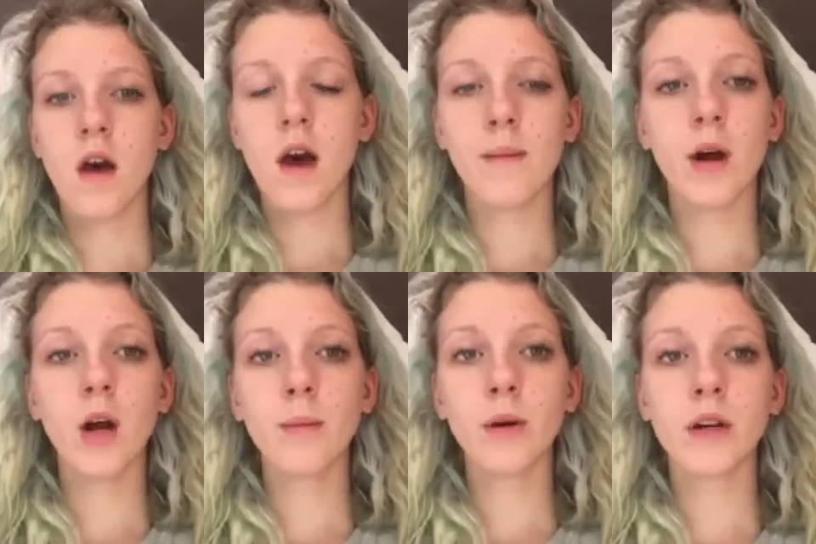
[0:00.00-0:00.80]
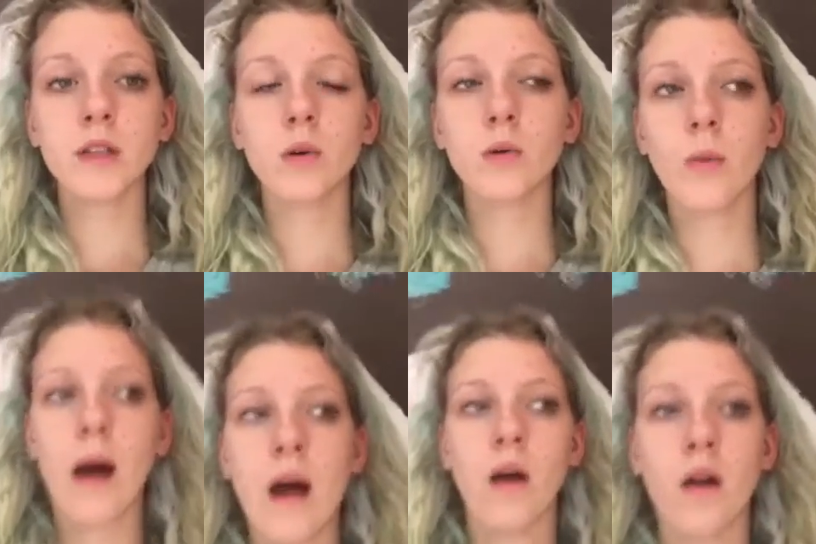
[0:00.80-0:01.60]
I hope you guys are all
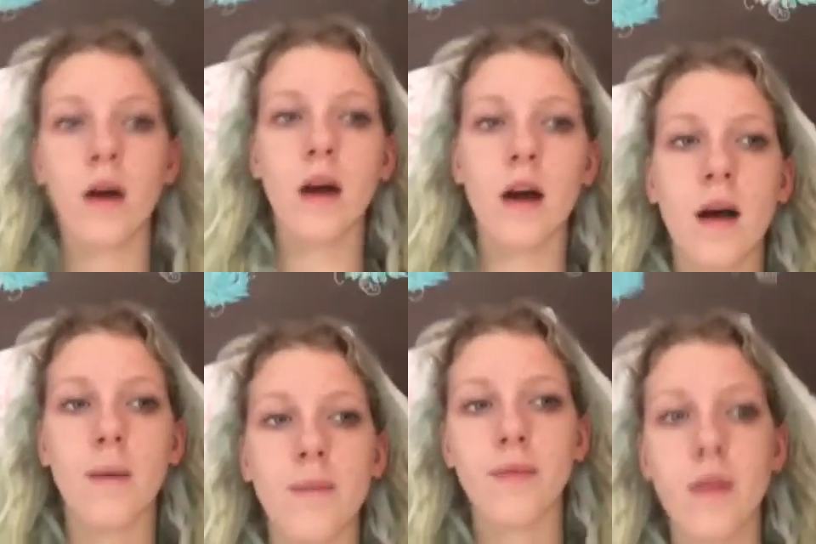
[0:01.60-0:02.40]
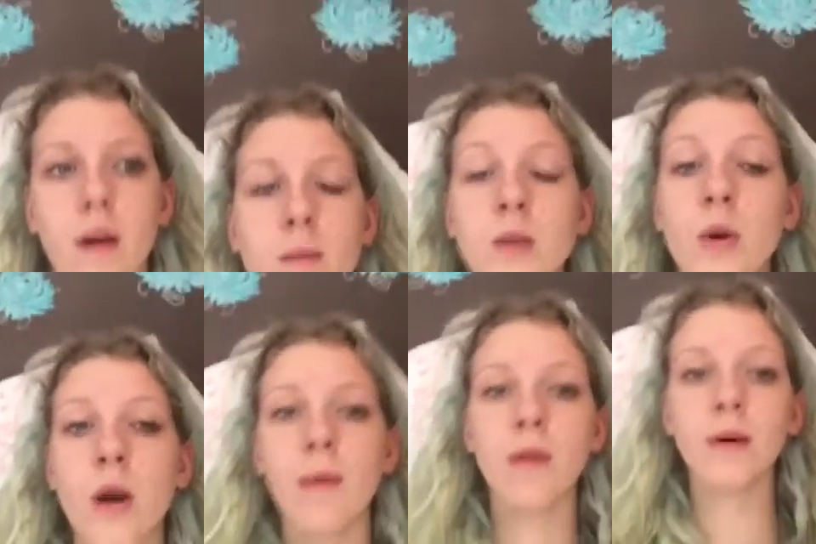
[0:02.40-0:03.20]
well. I'm sorry
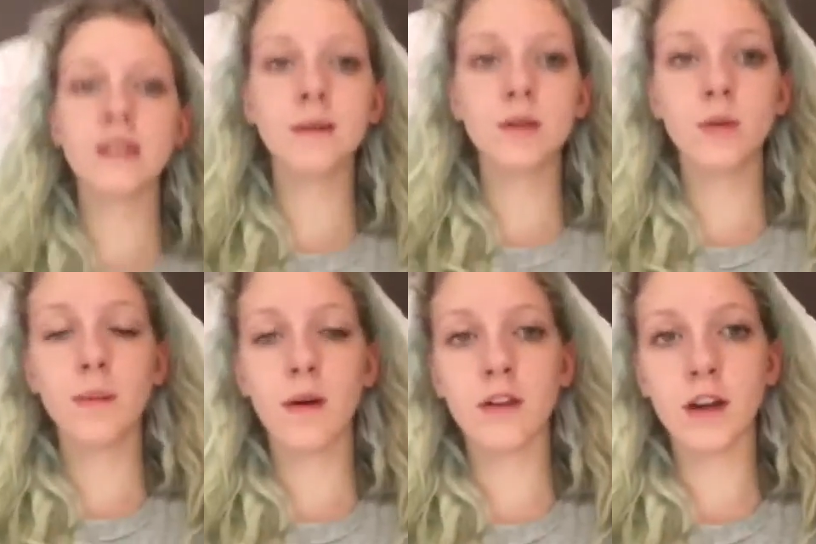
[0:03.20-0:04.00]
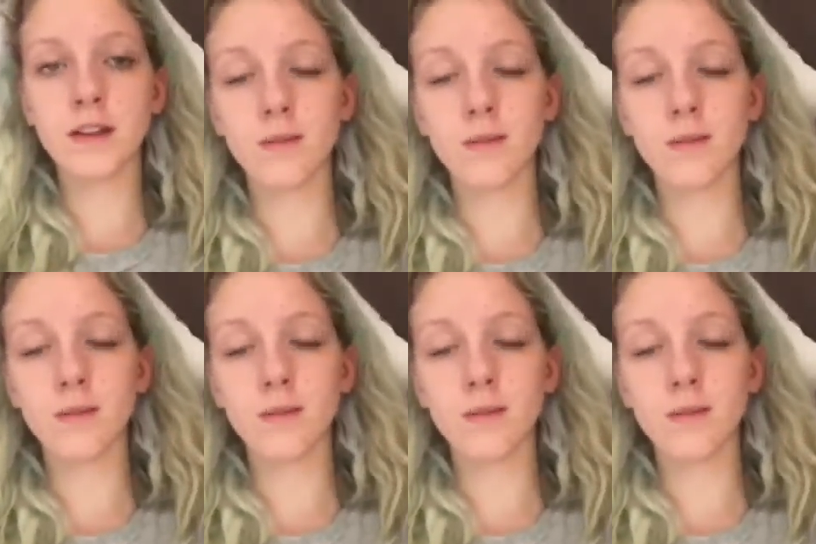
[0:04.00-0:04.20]
about the waits in between my videos.